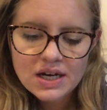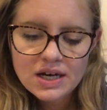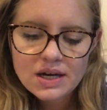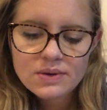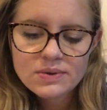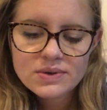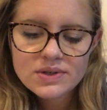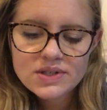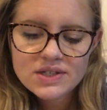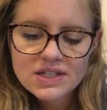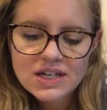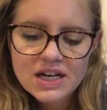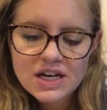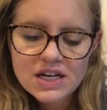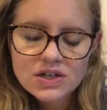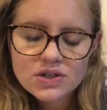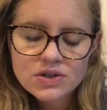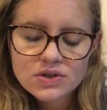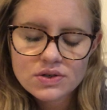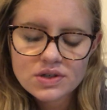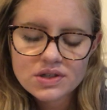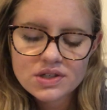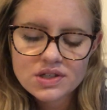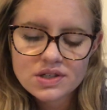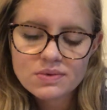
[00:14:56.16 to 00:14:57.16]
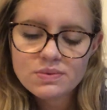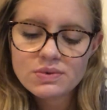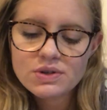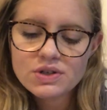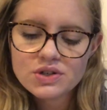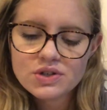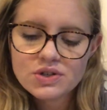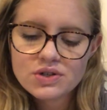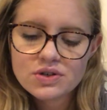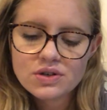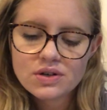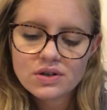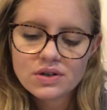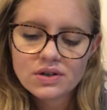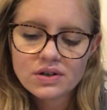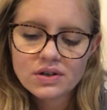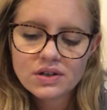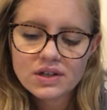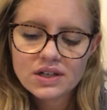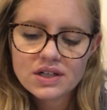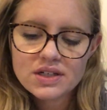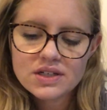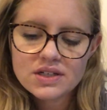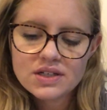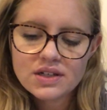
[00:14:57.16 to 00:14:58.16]
It was dangerous, to be sure,
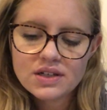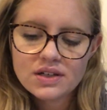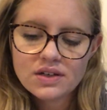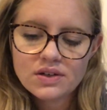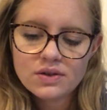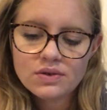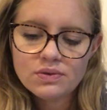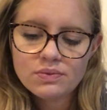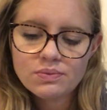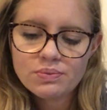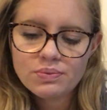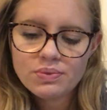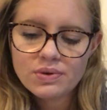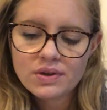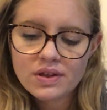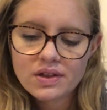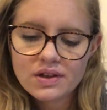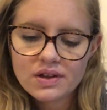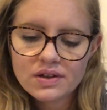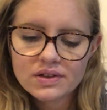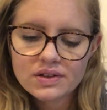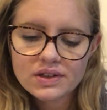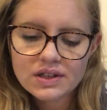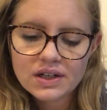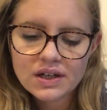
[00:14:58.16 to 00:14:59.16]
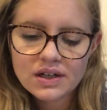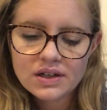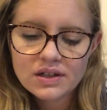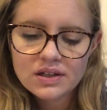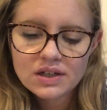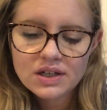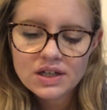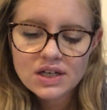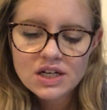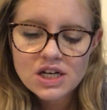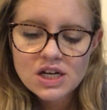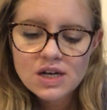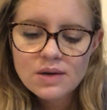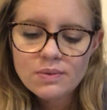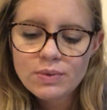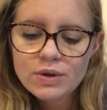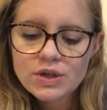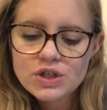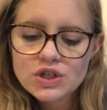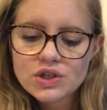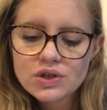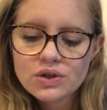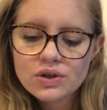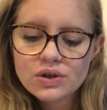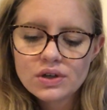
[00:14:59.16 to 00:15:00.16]
continued Bathilda, but
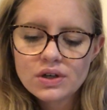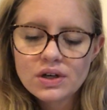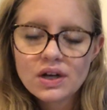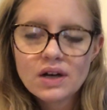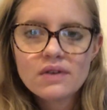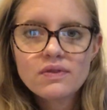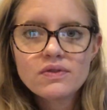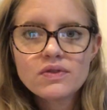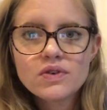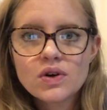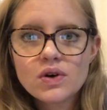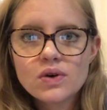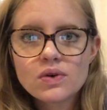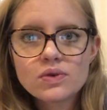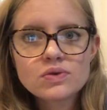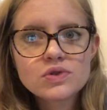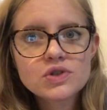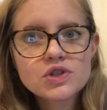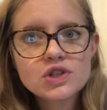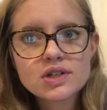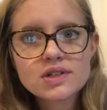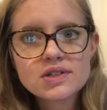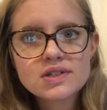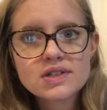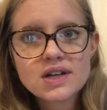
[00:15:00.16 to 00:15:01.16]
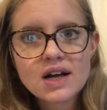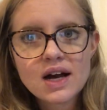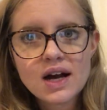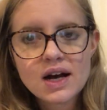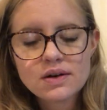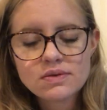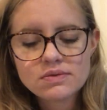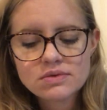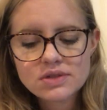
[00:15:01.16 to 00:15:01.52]
she couldn't have known just how